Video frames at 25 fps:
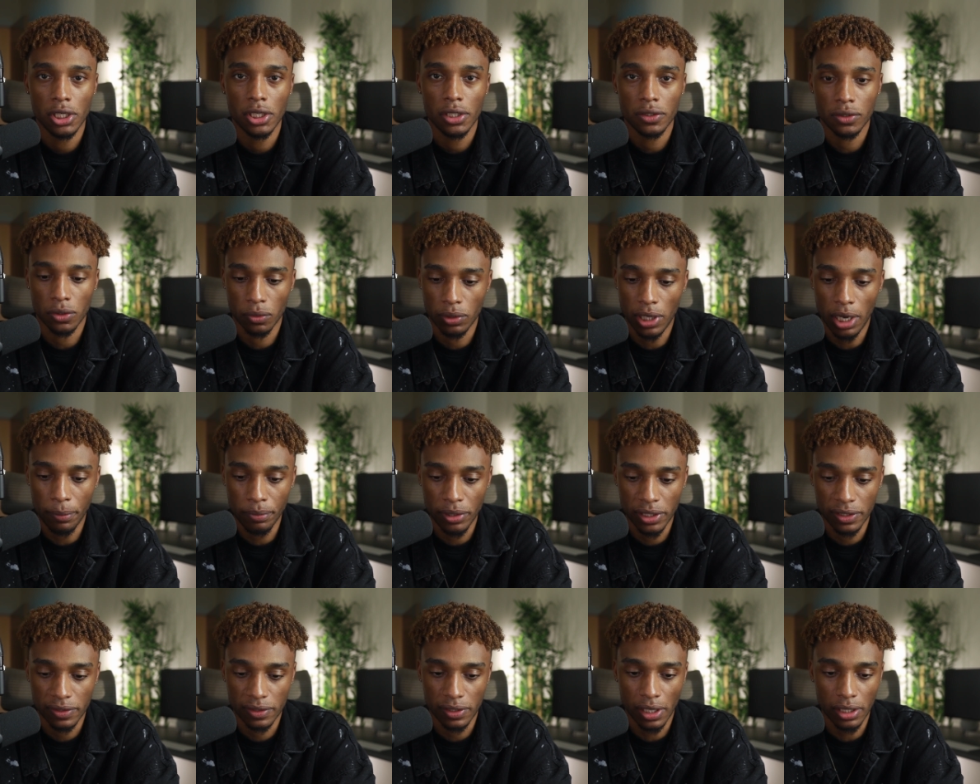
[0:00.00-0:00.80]
So that
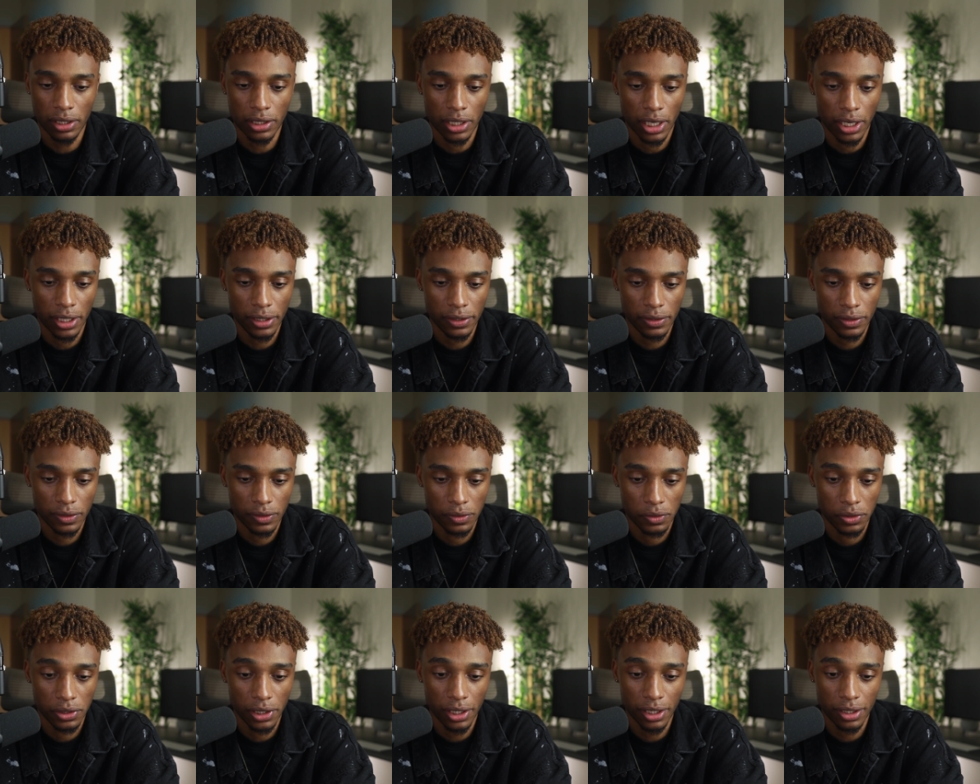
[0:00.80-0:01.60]
being said, guys,
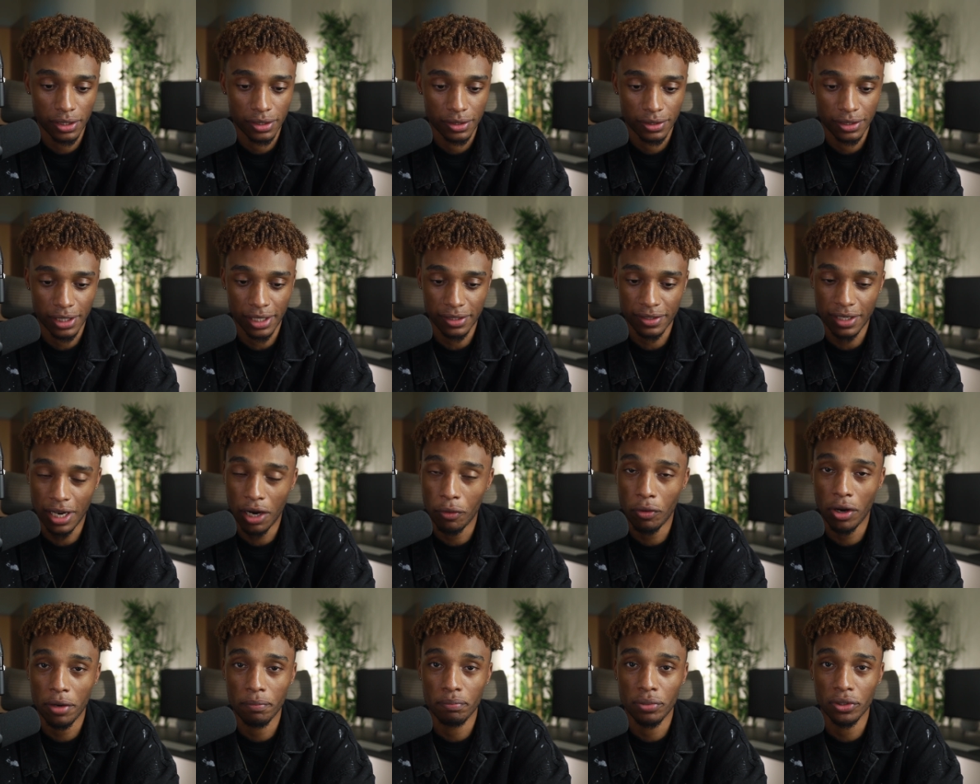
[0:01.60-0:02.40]
yeah, that's
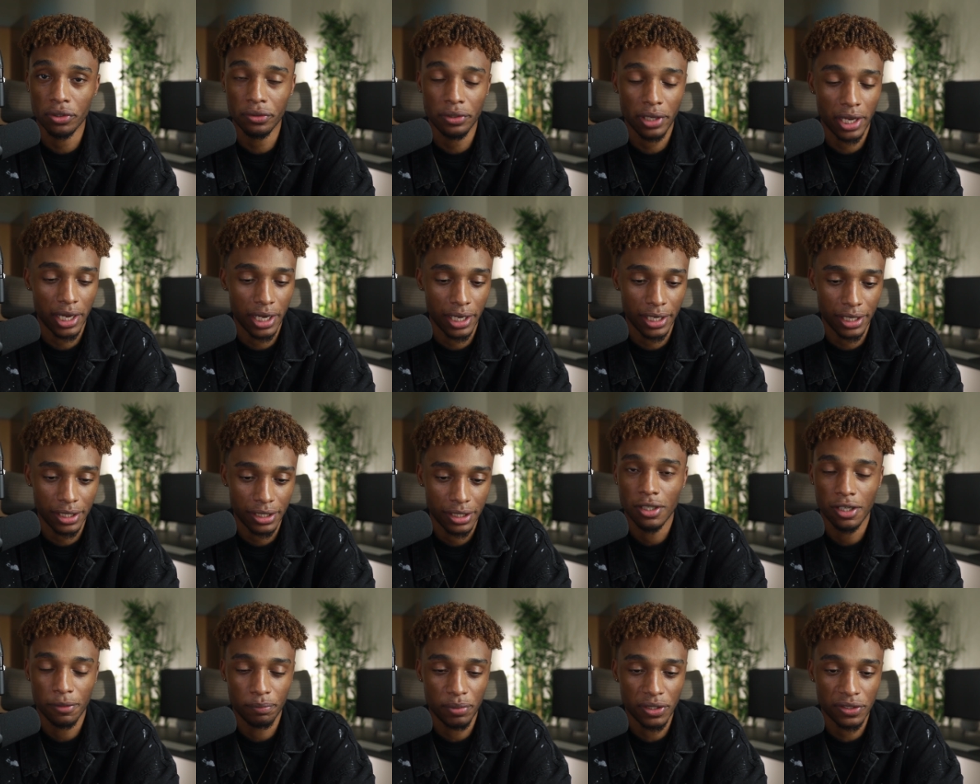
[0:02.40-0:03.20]
how I built a,
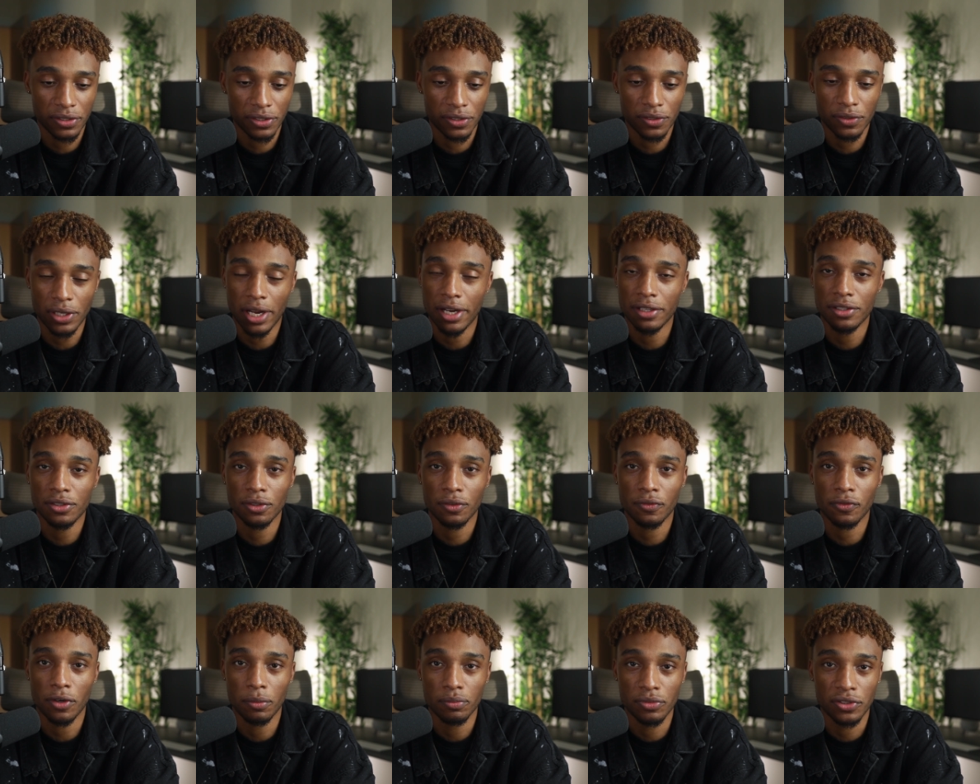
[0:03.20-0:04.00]
a business that I
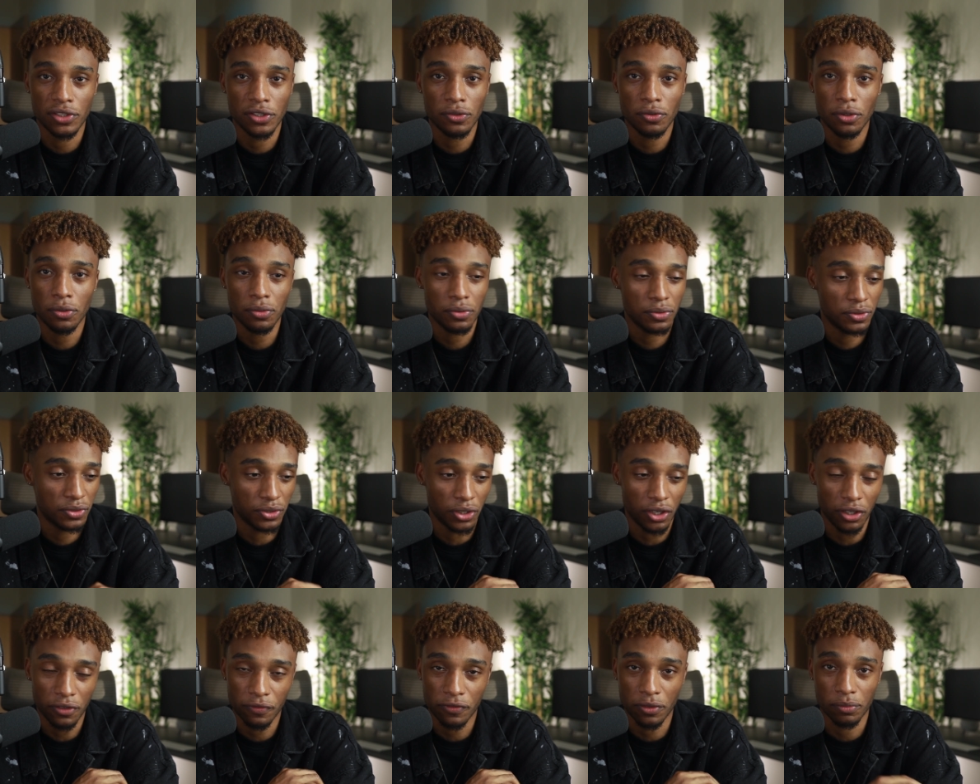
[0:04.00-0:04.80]
took from zero,
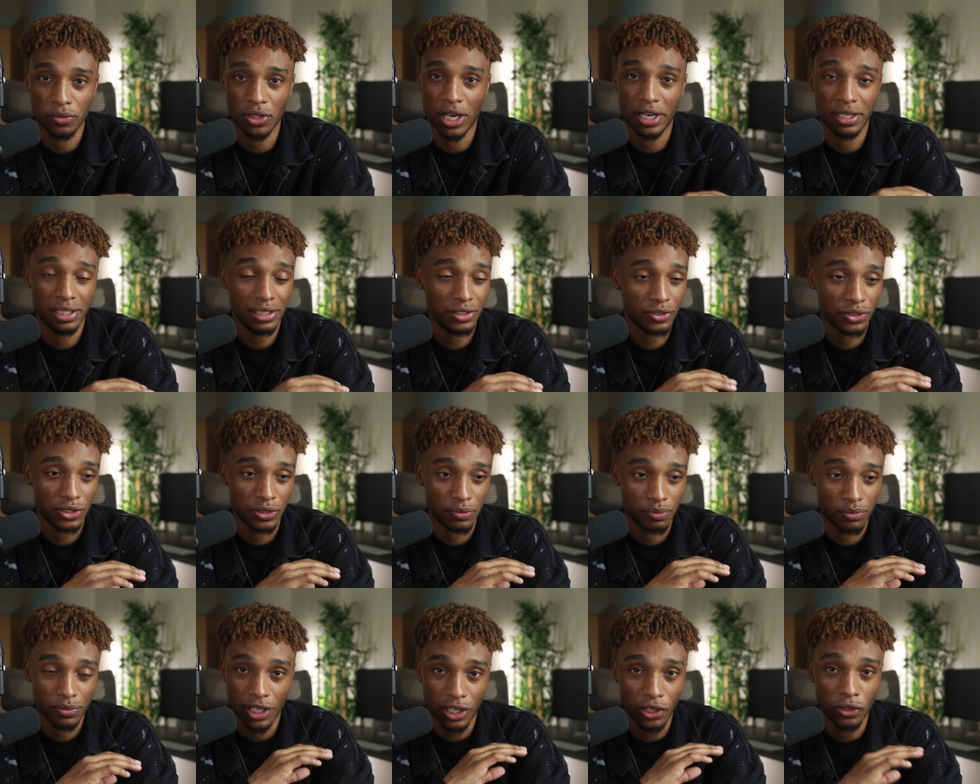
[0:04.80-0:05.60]
started from, I literally
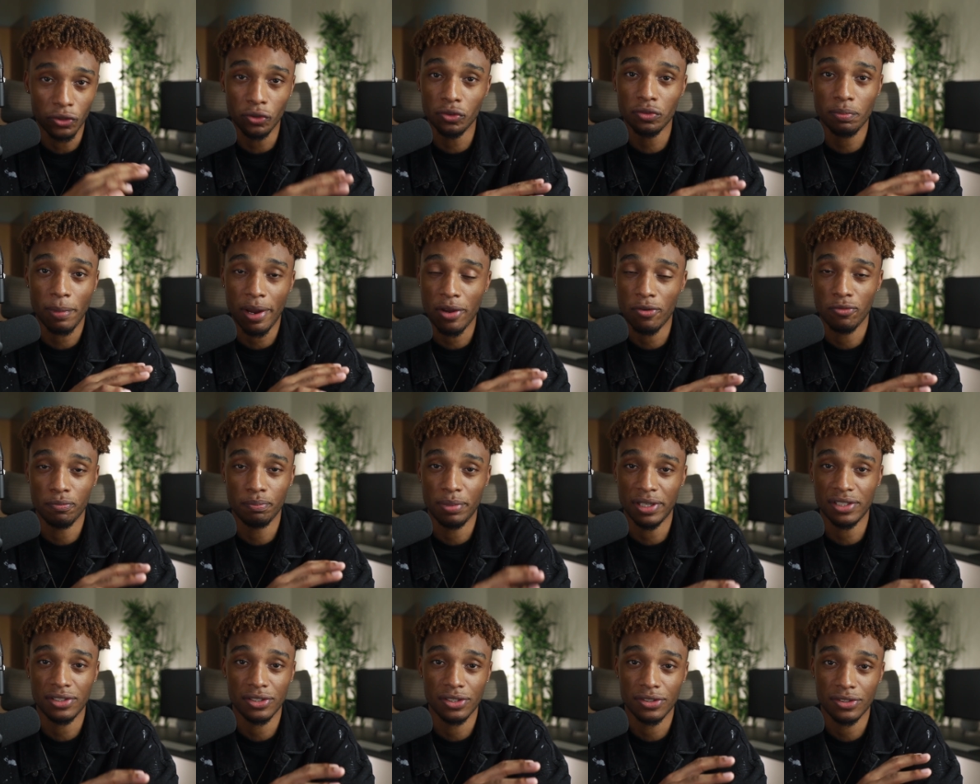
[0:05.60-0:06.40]
killed my own
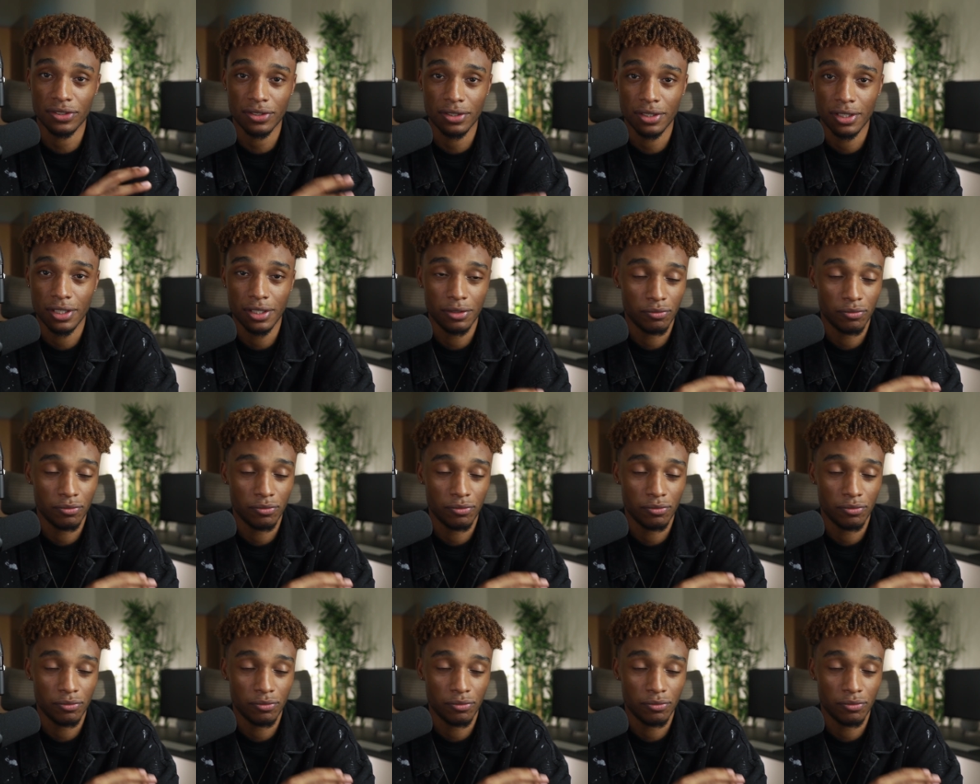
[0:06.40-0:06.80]
business